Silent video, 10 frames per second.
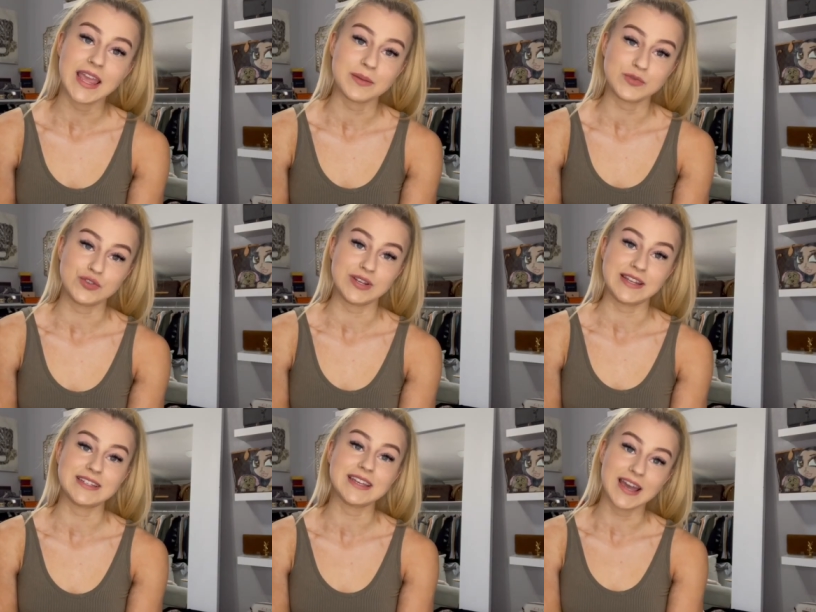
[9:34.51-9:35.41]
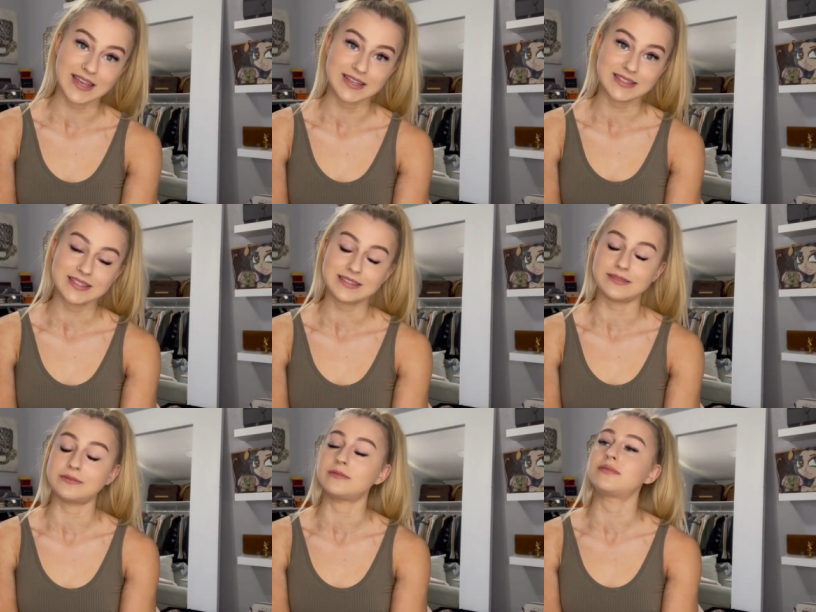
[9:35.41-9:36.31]
hamstring tie-ins.
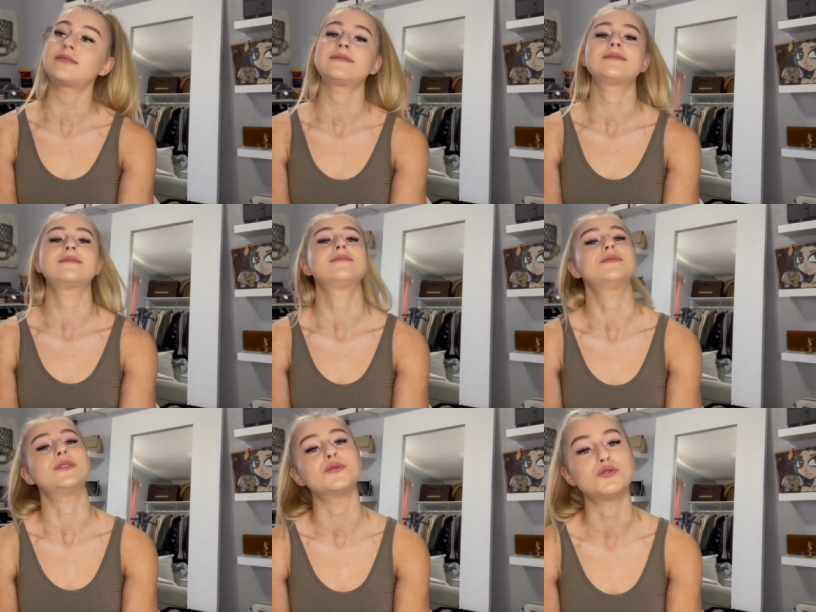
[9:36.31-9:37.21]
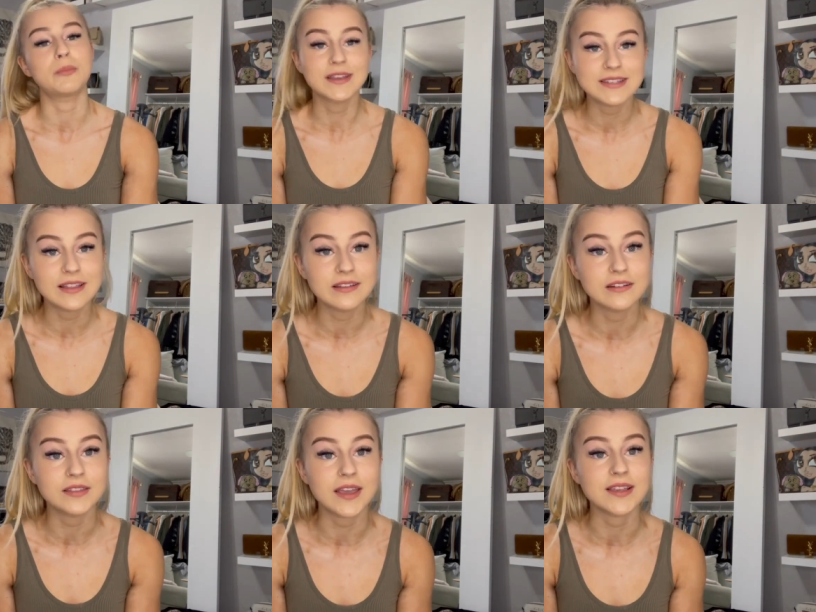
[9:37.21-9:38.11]
Those pesky little
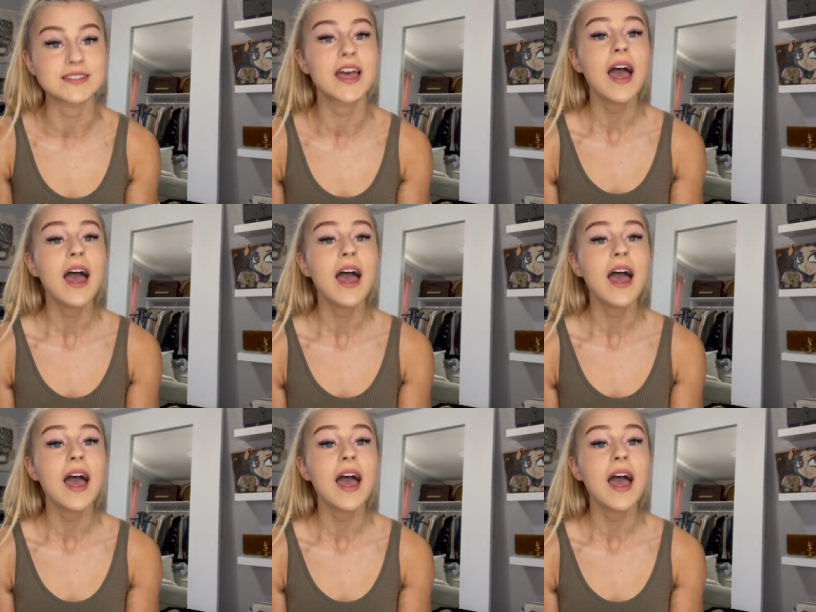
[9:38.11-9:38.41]
things.